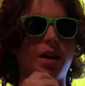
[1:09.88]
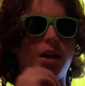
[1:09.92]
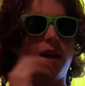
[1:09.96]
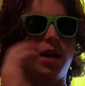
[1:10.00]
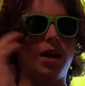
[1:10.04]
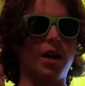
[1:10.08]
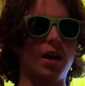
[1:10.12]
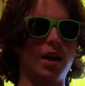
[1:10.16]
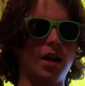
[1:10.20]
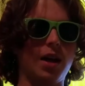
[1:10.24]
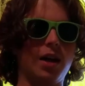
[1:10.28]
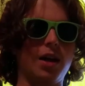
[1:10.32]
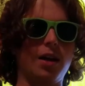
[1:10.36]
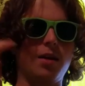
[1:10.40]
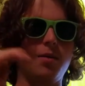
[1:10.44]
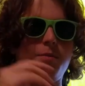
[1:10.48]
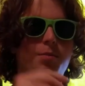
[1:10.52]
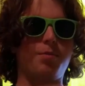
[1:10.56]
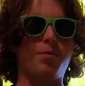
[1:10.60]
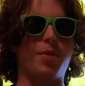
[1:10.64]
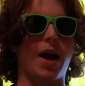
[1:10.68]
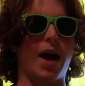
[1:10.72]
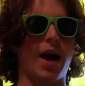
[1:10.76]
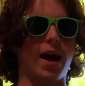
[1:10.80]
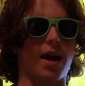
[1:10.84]
I'm
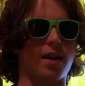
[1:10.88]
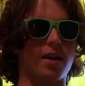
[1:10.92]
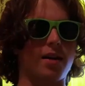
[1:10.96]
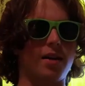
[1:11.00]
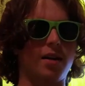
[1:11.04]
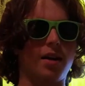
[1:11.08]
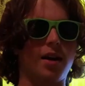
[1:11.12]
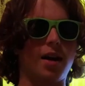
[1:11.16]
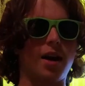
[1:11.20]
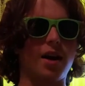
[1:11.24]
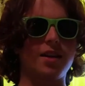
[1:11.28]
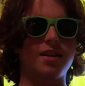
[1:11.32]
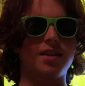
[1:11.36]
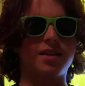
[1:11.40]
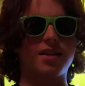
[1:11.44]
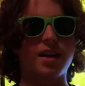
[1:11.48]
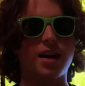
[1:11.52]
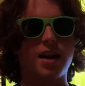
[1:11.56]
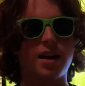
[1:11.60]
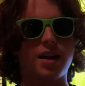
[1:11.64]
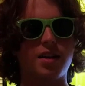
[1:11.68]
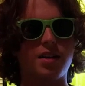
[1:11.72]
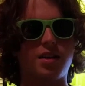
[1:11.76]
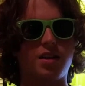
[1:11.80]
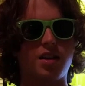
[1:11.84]
back. I
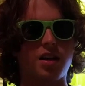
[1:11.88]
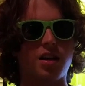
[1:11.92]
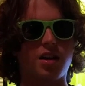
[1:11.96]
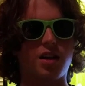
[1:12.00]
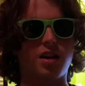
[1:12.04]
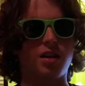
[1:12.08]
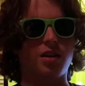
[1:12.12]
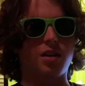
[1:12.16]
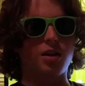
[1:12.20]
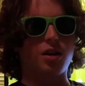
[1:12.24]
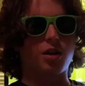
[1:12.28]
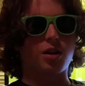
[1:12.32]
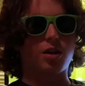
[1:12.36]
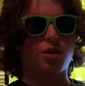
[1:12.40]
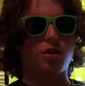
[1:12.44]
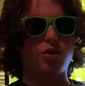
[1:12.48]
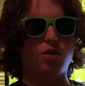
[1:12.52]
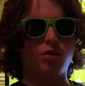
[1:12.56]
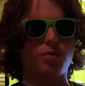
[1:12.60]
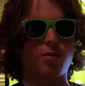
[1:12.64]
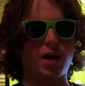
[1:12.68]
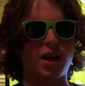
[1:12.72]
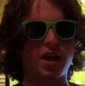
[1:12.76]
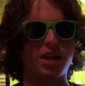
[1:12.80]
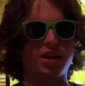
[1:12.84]
decided to look
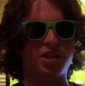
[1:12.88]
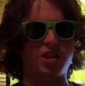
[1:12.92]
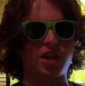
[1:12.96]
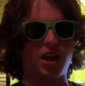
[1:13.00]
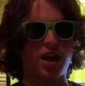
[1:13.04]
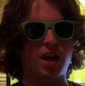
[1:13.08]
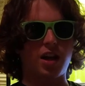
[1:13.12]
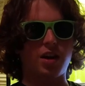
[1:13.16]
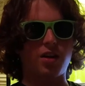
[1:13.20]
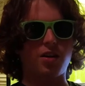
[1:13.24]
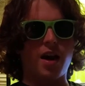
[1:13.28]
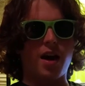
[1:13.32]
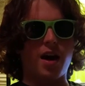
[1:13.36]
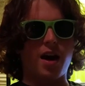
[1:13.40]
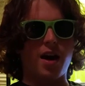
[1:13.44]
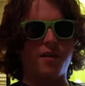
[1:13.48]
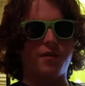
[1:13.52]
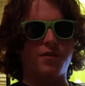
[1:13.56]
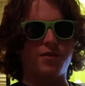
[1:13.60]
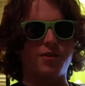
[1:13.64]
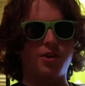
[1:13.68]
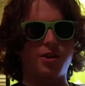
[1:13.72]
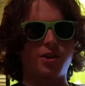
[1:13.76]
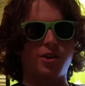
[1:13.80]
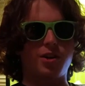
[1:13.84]
through my channel
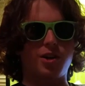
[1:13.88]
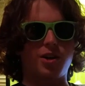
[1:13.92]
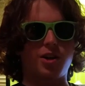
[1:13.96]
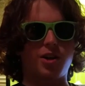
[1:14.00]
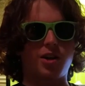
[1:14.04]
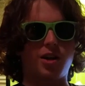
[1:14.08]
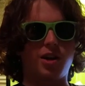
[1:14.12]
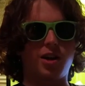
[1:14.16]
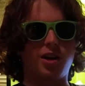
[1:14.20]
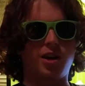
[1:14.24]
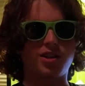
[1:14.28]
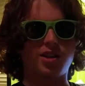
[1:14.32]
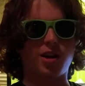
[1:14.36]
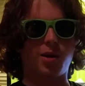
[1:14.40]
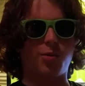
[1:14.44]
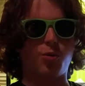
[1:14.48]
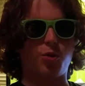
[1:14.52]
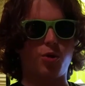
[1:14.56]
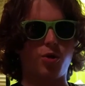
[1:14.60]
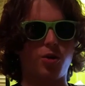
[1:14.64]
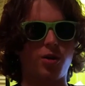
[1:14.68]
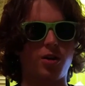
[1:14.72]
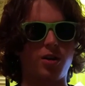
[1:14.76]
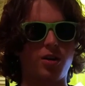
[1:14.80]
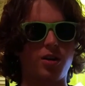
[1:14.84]
after
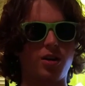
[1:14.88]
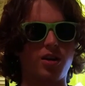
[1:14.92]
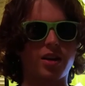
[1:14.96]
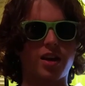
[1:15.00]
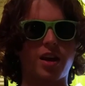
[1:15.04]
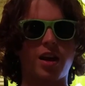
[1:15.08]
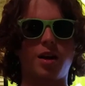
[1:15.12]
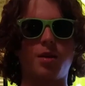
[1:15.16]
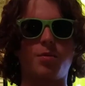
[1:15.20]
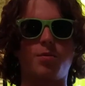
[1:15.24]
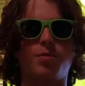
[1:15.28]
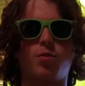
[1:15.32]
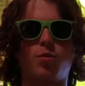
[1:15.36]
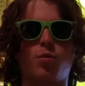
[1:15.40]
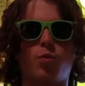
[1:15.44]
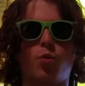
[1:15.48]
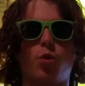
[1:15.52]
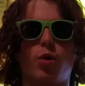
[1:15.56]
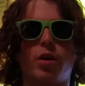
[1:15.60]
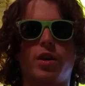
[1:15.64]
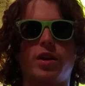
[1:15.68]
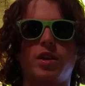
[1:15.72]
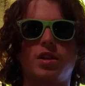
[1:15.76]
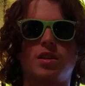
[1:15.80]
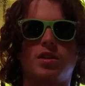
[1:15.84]
someone kept
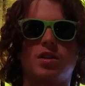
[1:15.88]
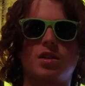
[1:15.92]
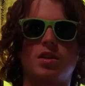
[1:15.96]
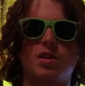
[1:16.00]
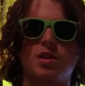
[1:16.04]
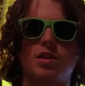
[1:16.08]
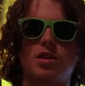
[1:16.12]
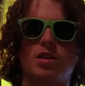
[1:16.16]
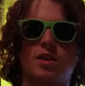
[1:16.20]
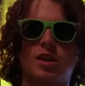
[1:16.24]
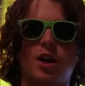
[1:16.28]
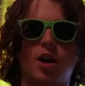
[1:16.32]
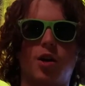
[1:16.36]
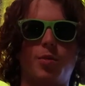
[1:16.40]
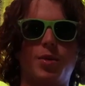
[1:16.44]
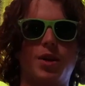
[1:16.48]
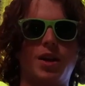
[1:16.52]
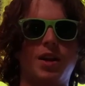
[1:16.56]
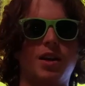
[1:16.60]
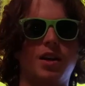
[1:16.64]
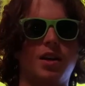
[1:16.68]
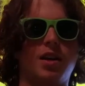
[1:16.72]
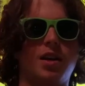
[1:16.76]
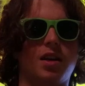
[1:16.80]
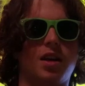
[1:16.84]
wanting to tell me
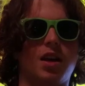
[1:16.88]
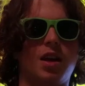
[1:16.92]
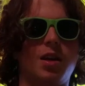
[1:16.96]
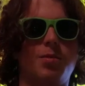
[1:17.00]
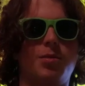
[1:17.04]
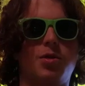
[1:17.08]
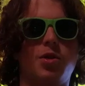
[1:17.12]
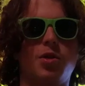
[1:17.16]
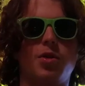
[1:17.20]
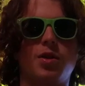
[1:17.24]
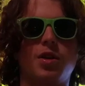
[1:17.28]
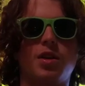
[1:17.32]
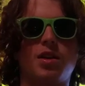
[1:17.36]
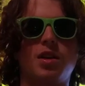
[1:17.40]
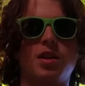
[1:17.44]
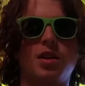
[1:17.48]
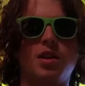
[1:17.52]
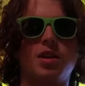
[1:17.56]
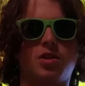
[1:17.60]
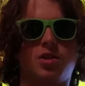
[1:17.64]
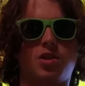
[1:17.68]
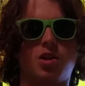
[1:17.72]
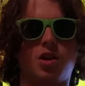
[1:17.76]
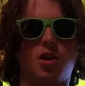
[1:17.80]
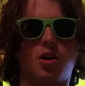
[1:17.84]
to keep doing
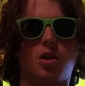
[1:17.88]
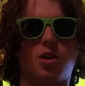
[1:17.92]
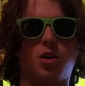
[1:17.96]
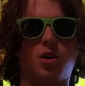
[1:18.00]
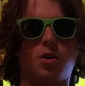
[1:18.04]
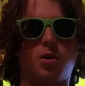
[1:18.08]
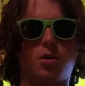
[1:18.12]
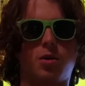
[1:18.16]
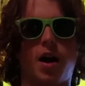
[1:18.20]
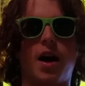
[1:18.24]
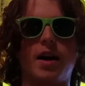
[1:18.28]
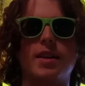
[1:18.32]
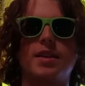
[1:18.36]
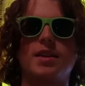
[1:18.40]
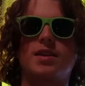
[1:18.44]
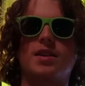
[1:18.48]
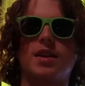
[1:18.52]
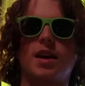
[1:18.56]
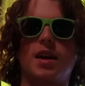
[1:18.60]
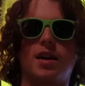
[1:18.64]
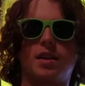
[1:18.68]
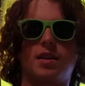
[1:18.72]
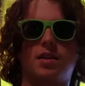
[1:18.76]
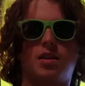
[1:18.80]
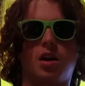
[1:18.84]
things. So I
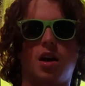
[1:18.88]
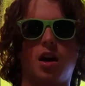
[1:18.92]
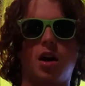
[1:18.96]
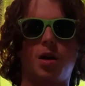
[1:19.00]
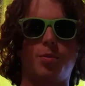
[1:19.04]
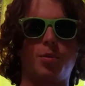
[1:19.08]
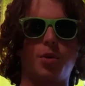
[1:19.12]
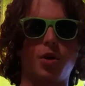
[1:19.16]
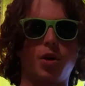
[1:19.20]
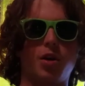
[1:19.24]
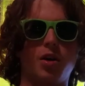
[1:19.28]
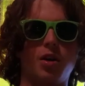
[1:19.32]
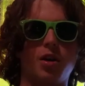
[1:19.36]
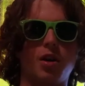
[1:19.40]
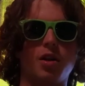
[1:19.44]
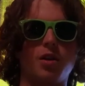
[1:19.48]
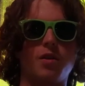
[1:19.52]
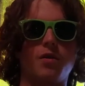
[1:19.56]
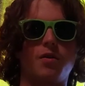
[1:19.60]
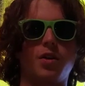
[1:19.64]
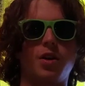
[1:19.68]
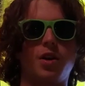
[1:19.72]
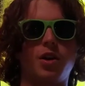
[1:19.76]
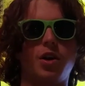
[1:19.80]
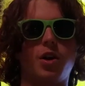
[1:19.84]
decided to upload another
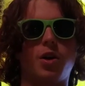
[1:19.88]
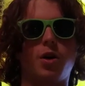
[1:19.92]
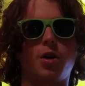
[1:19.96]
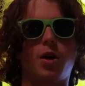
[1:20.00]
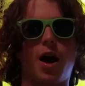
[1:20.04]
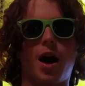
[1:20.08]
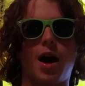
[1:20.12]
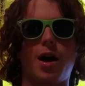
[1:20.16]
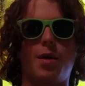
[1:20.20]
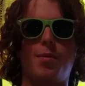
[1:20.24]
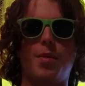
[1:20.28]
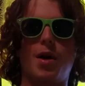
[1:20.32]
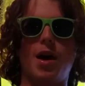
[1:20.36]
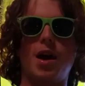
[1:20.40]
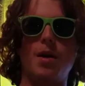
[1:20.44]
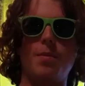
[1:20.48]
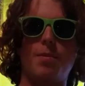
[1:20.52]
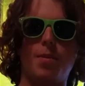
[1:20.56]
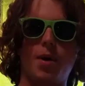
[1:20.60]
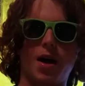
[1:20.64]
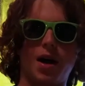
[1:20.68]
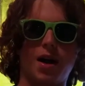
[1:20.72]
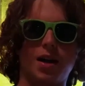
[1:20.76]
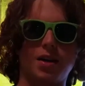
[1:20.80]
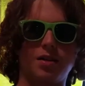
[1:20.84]
video. I may
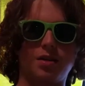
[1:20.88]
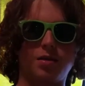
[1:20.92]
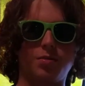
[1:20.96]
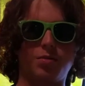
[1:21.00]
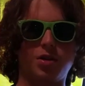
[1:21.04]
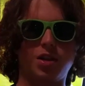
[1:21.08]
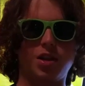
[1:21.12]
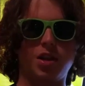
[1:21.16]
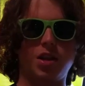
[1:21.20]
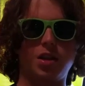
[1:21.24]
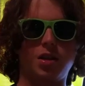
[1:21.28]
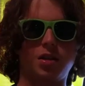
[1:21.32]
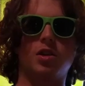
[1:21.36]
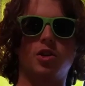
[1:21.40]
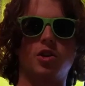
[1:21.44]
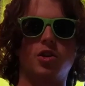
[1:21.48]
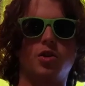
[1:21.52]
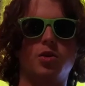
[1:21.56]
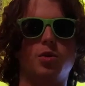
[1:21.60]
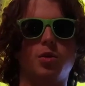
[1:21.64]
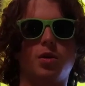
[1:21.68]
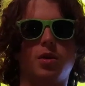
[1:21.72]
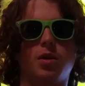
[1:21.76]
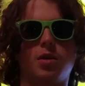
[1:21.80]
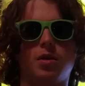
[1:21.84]
possibly
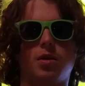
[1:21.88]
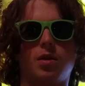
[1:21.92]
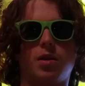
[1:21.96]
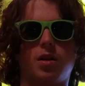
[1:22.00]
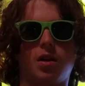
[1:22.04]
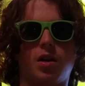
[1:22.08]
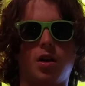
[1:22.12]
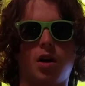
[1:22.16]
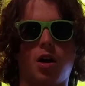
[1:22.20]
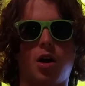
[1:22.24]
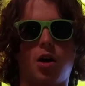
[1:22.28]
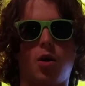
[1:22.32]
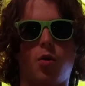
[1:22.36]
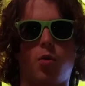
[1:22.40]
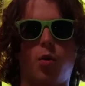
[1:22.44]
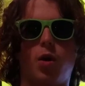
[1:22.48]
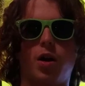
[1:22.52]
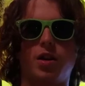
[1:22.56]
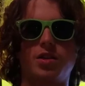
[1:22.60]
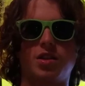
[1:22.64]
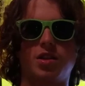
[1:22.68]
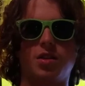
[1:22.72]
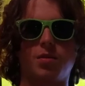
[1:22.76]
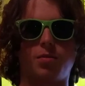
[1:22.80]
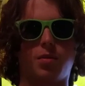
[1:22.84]
do
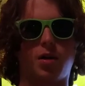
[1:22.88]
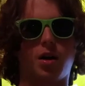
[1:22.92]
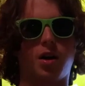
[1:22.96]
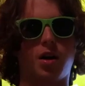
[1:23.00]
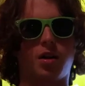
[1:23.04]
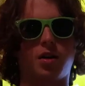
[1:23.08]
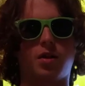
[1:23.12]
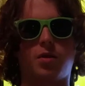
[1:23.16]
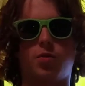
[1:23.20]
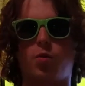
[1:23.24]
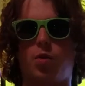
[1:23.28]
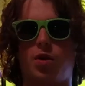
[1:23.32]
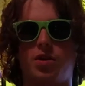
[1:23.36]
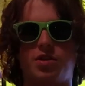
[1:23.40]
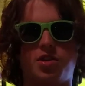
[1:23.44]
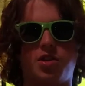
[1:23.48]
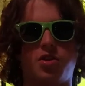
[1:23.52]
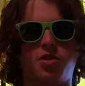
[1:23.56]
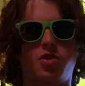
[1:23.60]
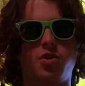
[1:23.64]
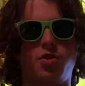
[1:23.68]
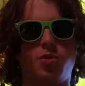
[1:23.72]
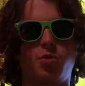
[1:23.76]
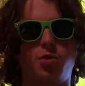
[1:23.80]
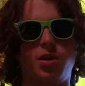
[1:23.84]
once a month, once a
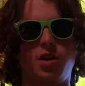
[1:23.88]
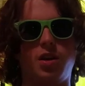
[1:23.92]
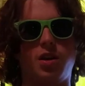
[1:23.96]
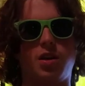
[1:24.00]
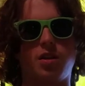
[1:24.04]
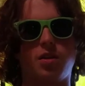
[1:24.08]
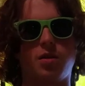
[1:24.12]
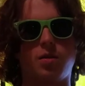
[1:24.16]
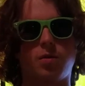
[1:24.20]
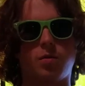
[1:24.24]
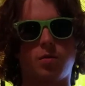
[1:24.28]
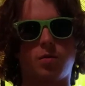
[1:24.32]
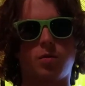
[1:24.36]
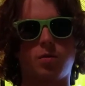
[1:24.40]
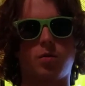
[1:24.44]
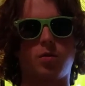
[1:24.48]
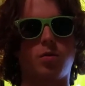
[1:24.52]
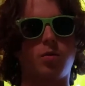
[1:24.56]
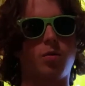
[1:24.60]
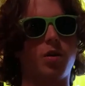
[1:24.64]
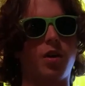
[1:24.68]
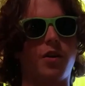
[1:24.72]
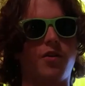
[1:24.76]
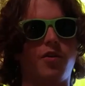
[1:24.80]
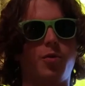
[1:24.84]
2 week,
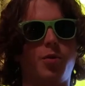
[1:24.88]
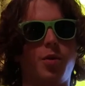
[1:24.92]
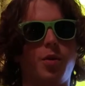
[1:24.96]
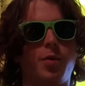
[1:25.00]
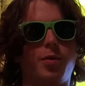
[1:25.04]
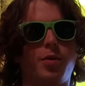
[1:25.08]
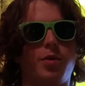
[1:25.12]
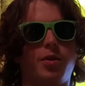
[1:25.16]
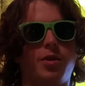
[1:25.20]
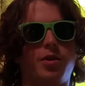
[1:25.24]
whatever people are